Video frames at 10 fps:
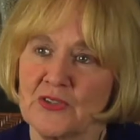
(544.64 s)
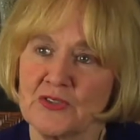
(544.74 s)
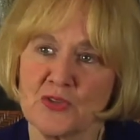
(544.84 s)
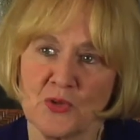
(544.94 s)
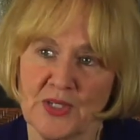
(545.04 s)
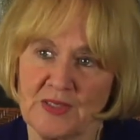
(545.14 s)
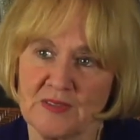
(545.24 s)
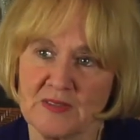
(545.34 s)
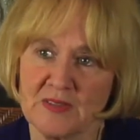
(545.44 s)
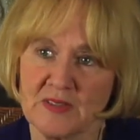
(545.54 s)

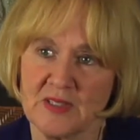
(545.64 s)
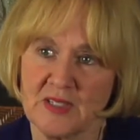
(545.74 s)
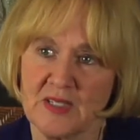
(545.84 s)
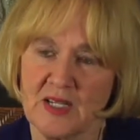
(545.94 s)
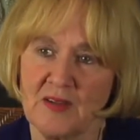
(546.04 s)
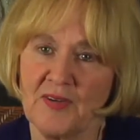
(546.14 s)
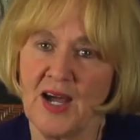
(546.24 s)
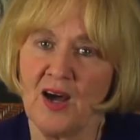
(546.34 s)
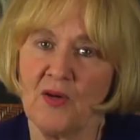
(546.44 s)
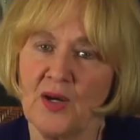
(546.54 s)
stories of
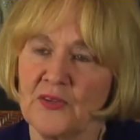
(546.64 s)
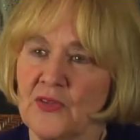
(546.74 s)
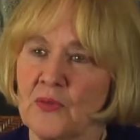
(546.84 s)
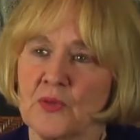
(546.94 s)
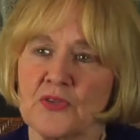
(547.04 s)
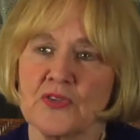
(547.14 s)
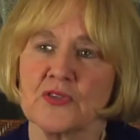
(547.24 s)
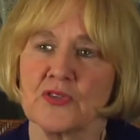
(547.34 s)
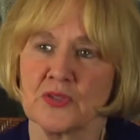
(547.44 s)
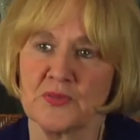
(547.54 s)
how, under the worst of
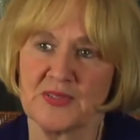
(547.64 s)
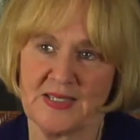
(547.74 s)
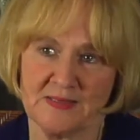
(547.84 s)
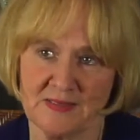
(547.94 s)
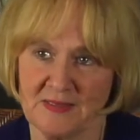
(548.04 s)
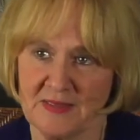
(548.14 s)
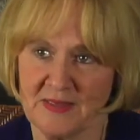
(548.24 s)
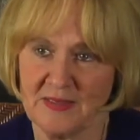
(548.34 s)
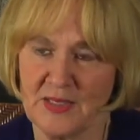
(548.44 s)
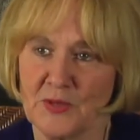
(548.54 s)
circumstances,
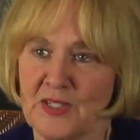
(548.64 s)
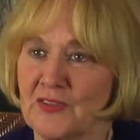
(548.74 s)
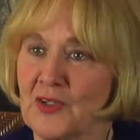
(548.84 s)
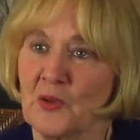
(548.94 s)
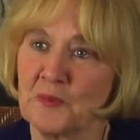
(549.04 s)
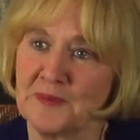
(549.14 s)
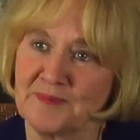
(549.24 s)
they were given hope.